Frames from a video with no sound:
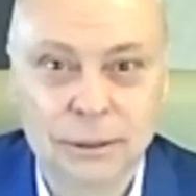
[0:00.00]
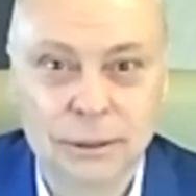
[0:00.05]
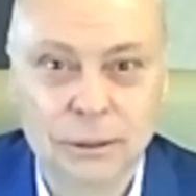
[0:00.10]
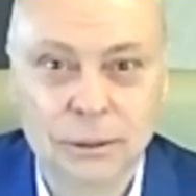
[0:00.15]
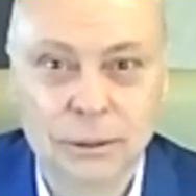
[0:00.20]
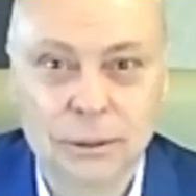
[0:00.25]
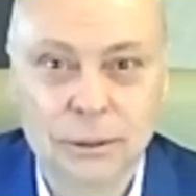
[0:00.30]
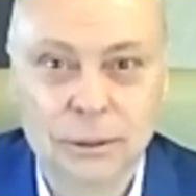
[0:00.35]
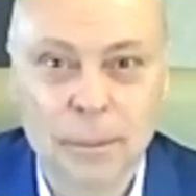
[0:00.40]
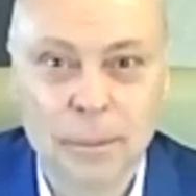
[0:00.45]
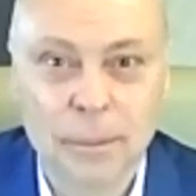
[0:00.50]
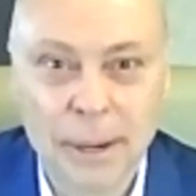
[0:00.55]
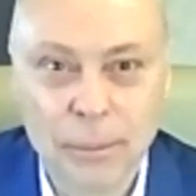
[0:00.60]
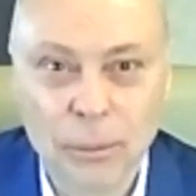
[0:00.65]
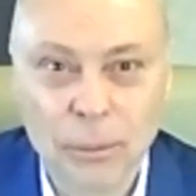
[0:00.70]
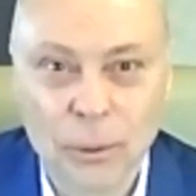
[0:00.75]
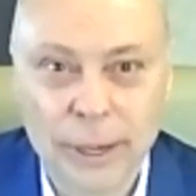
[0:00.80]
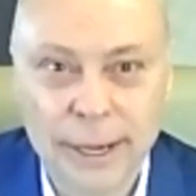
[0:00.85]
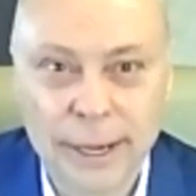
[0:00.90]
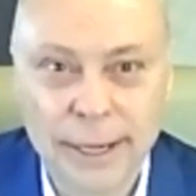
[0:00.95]
to
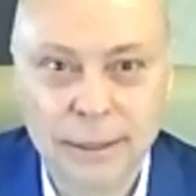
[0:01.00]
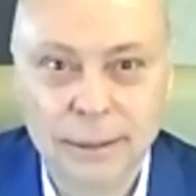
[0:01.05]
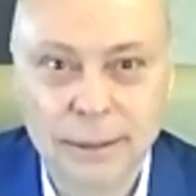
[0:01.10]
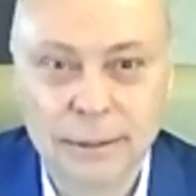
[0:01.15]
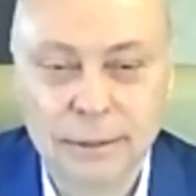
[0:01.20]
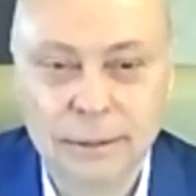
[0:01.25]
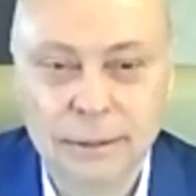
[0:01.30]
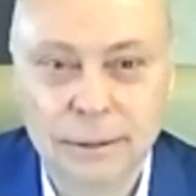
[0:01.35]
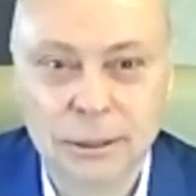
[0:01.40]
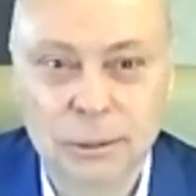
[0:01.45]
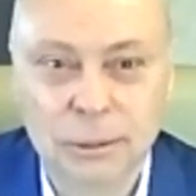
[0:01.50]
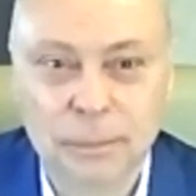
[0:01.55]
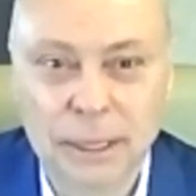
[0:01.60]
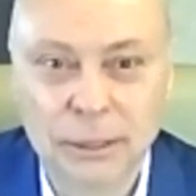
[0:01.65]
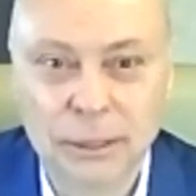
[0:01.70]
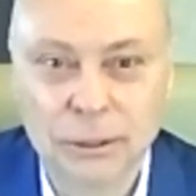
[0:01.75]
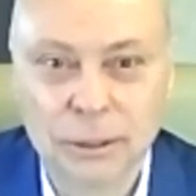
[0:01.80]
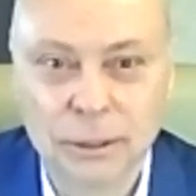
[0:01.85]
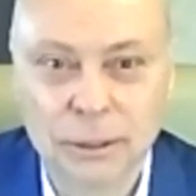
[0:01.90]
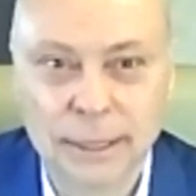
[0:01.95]
commemorate
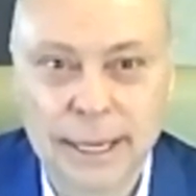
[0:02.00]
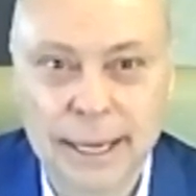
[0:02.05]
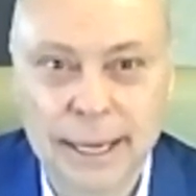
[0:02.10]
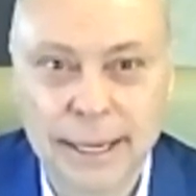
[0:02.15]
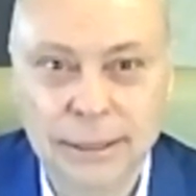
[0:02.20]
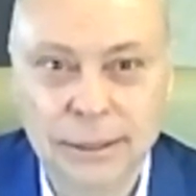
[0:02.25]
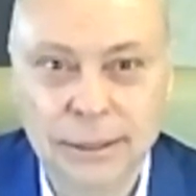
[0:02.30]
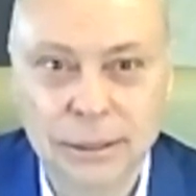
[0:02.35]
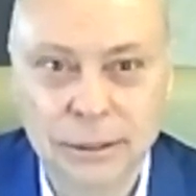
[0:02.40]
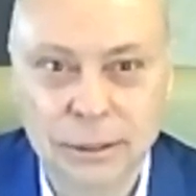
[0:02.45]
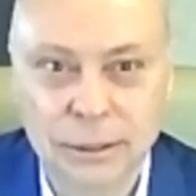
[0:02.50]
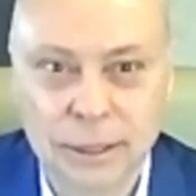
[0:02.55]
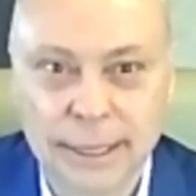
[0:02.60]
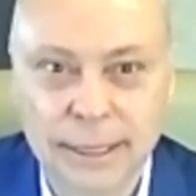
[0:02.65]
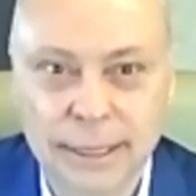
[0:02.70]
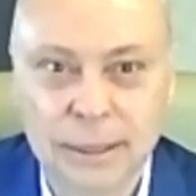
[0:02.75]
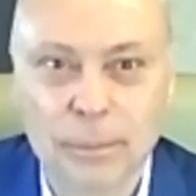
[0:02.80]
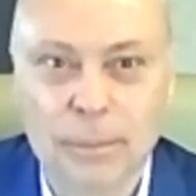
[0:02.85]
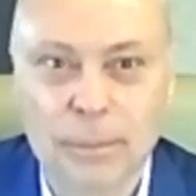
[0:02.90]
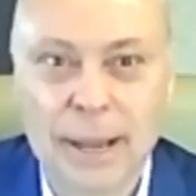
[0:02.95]
special occasions
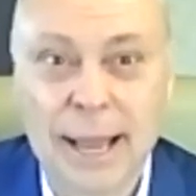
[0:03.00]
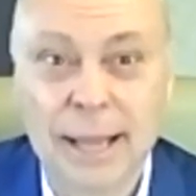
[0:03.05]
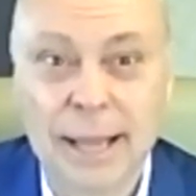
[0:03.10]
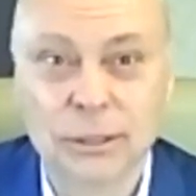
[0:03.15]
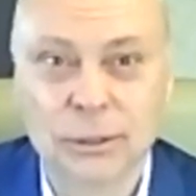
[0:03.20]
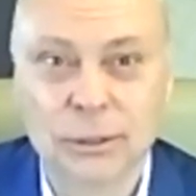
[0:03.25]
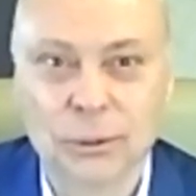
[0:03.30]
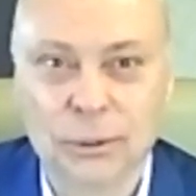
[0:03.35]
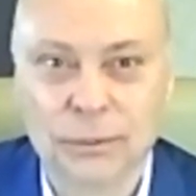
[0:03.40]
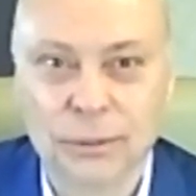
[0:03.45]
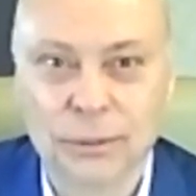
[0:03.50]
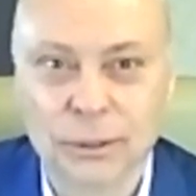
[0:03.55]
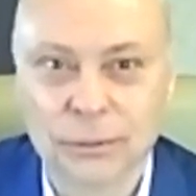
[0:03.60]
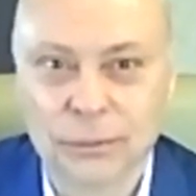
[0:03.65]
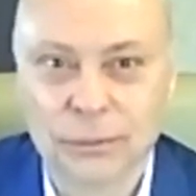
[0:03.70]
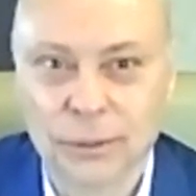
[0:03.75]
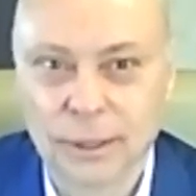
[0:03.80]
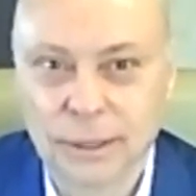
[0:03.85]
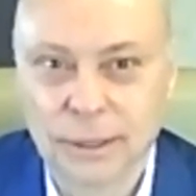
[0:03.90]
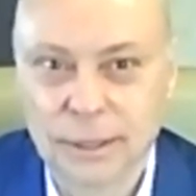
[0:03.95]
like the Passover,
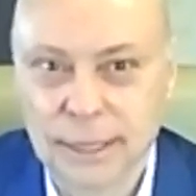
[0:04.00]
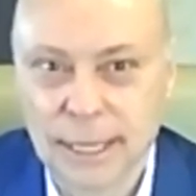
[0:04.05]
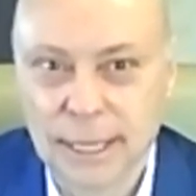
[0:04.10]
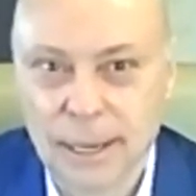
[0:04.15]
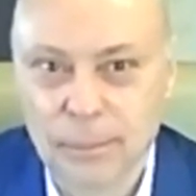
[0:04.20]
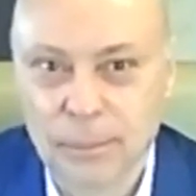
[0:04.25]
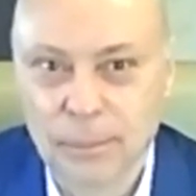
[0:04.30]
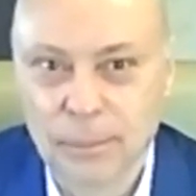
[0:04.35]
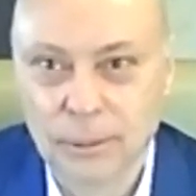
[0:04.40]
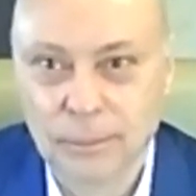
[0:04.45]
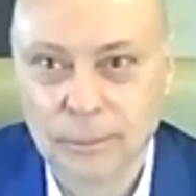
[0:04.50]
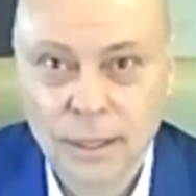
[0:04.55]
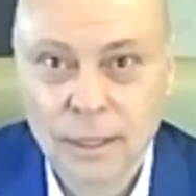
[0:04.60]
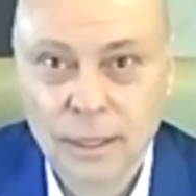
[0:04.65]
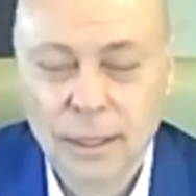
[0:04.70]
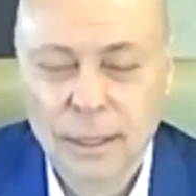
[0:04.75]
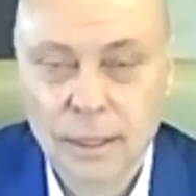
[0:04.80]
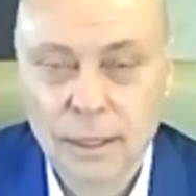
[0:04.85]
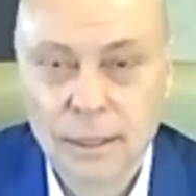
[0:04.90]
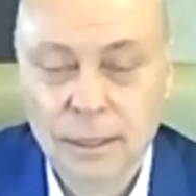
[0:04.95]
for example.
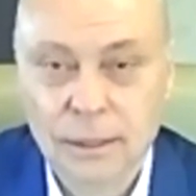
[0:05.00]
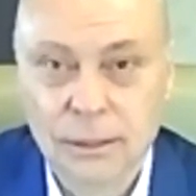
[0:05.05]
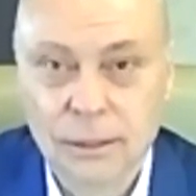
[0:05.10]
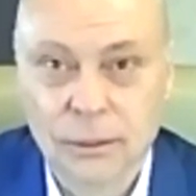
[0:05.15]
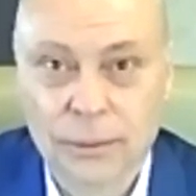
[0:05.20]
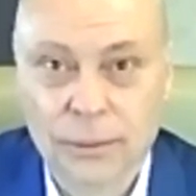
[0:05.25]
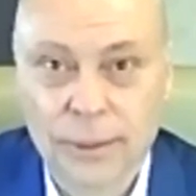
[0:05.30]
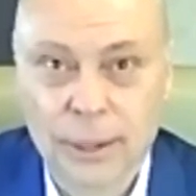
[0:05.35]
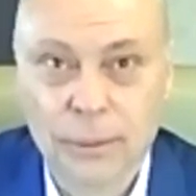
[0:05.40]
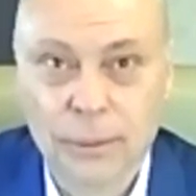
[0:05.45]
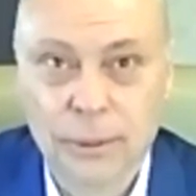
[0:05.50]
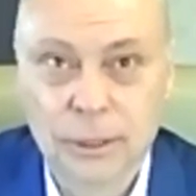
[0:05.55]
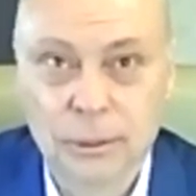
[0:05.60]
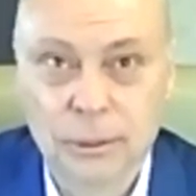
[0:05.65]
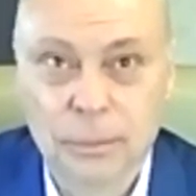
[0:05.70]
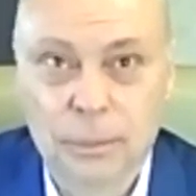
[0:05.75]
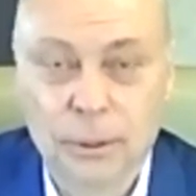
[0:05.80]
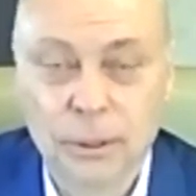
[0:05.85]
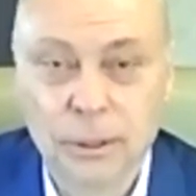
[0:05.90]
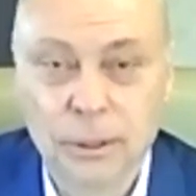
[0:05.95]
So they were
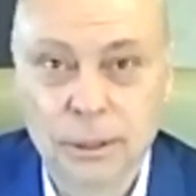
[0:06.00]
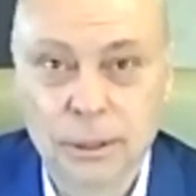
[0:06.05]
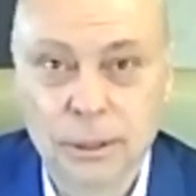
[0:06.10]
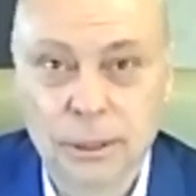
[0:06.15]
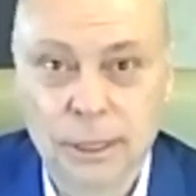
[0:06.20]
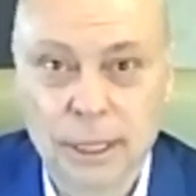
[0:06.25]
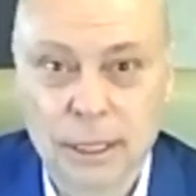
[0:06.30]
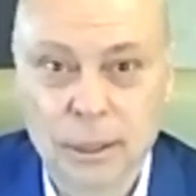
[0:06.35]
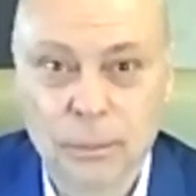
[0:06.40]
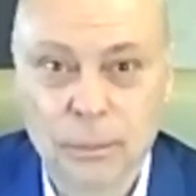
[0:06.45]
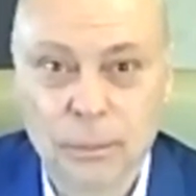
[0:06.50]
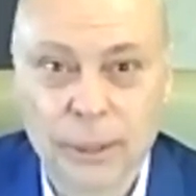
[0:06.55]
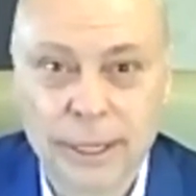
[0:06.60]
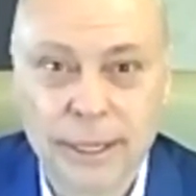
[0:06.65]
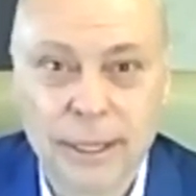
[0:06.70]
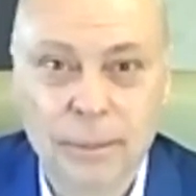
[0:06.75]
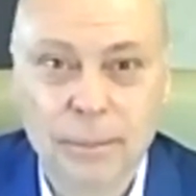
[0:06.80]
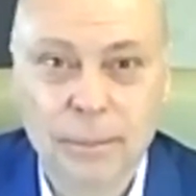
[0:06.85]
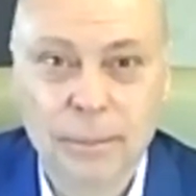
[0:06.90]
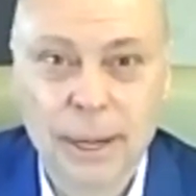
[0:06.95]
supposed to
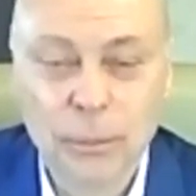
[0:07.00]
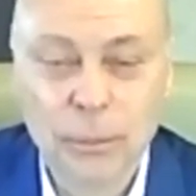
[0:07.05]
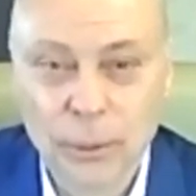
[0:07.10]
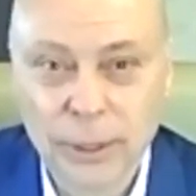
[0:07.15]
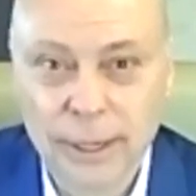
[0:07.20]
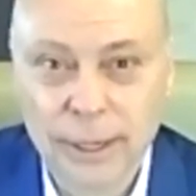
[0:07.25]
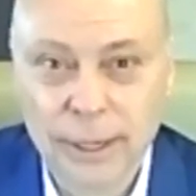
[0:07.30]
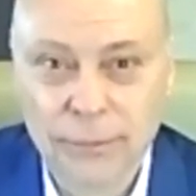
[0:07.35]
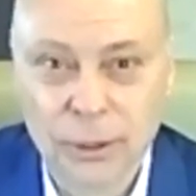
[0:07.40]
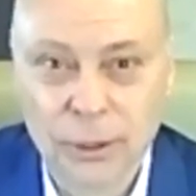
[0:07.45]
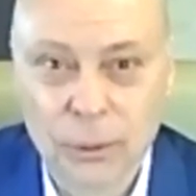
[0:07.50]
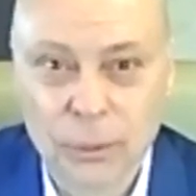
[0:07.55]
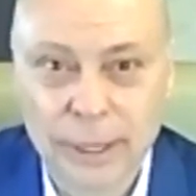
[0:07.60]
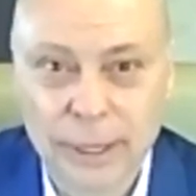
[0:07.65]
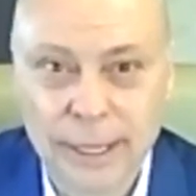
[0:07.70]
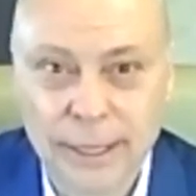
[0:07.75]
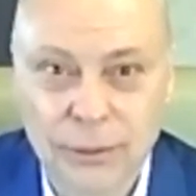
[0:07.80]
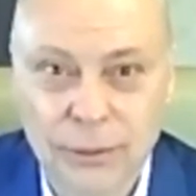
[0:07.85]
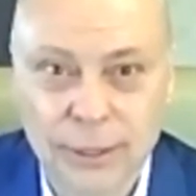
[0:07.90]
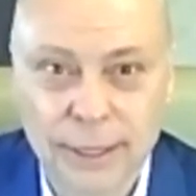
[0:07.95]
celebrate in memory of the
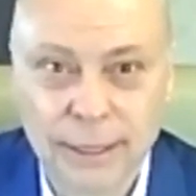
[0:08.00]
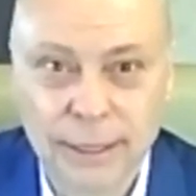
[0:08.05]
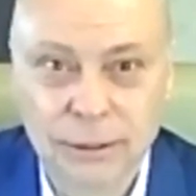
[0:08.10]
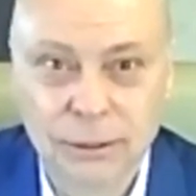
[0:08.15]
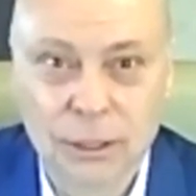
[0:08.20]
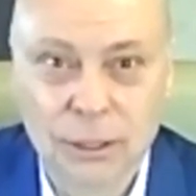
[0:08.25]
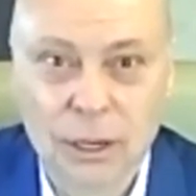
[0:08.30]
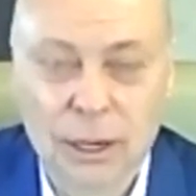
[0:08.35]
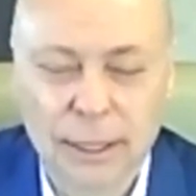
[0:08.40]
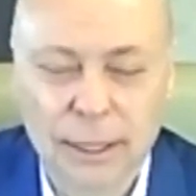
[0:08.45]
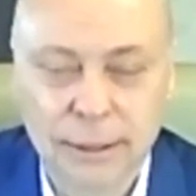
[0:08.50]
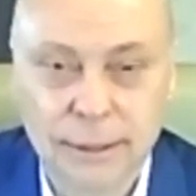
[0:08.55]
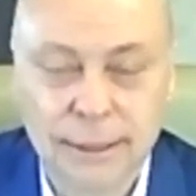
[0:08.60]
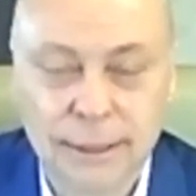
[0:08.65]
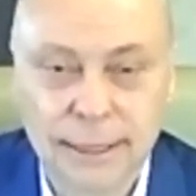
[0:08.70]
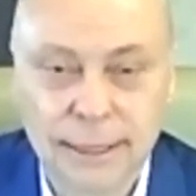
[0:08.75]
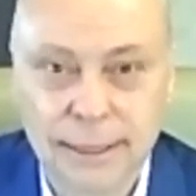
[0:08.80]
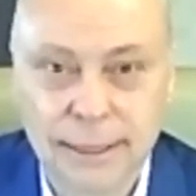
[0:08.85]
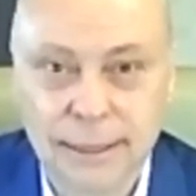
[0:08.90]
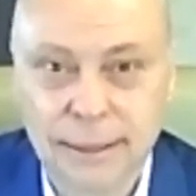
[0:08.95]
great things God
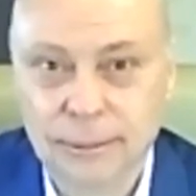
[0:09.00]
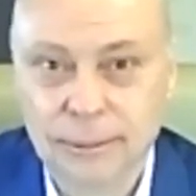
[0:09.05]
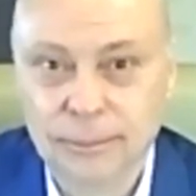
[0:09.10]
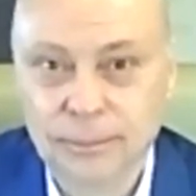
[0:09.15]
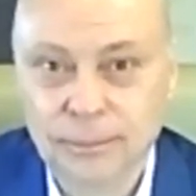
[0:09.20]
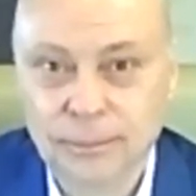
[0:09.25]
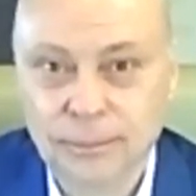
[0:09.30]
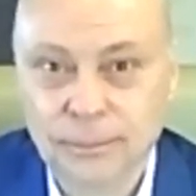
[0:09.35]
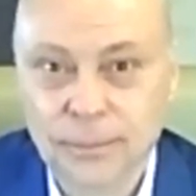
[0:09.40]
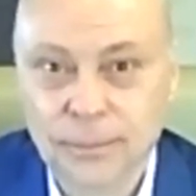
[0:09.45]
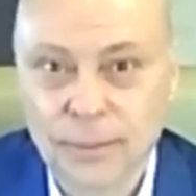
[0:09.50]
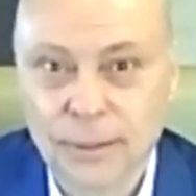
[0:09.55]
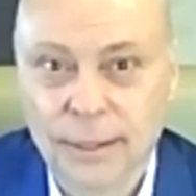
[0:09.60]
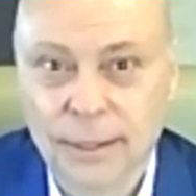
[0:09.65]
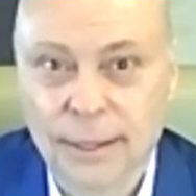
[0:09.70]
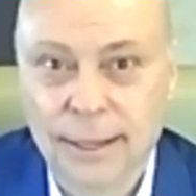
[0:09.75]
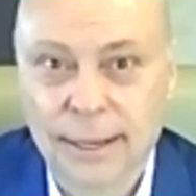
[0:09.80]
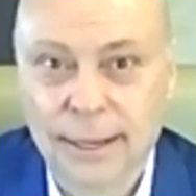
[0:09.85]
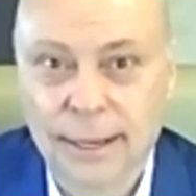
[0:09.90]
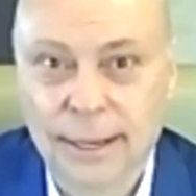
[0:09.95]
did.
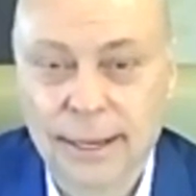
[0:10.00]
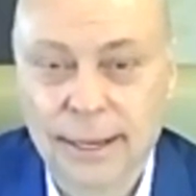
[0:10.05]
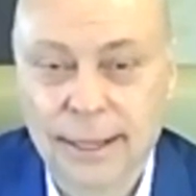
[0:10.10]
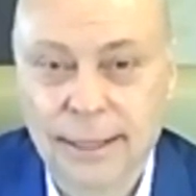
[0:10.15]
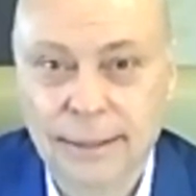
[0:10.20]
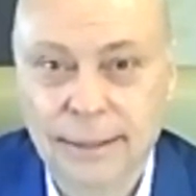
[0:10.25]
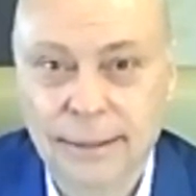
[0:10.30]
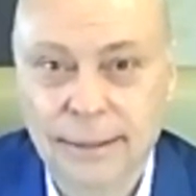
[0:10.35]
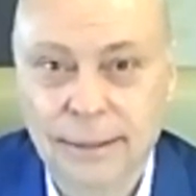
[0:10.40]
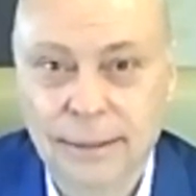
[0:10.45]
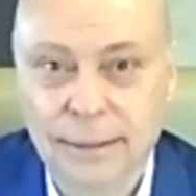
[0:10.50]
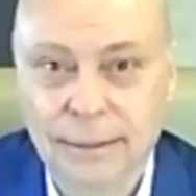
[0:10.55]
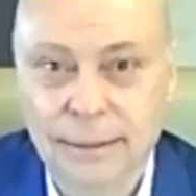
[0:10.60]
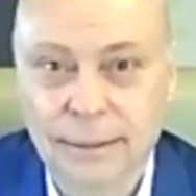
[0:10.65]
And